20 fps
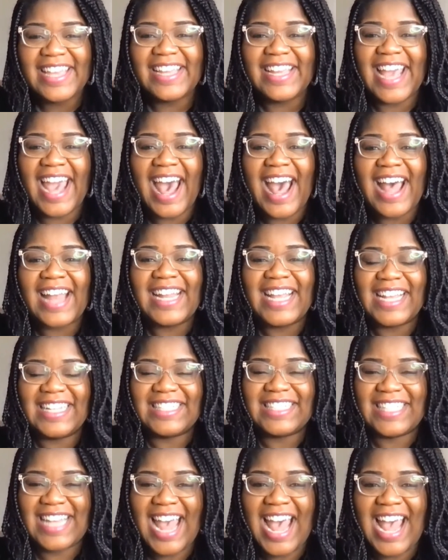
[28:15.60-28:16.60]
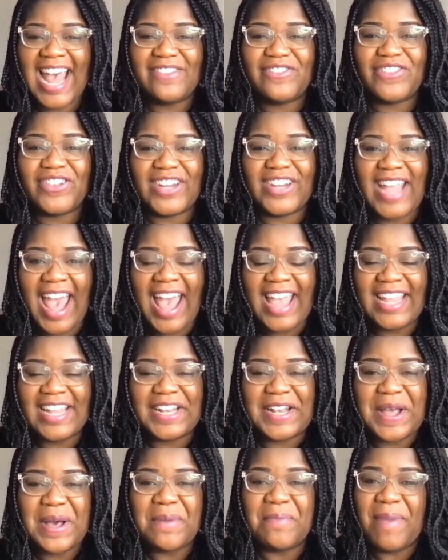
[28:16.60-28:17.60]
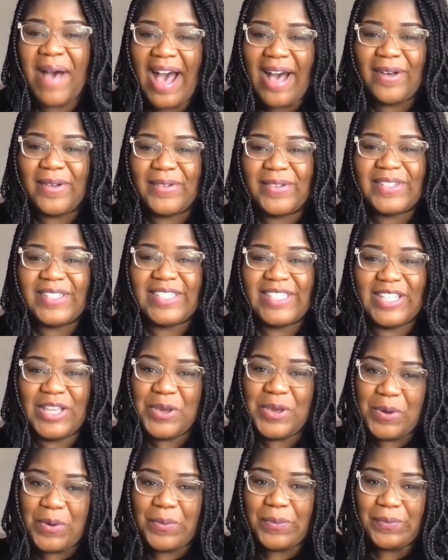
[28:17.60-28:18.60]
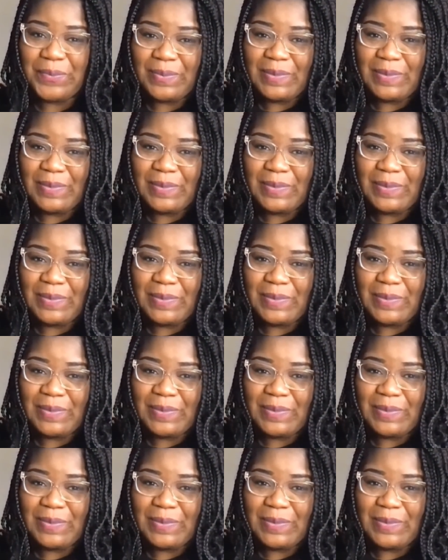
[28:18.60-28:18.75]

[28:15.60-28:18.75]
God has not forgotten about you.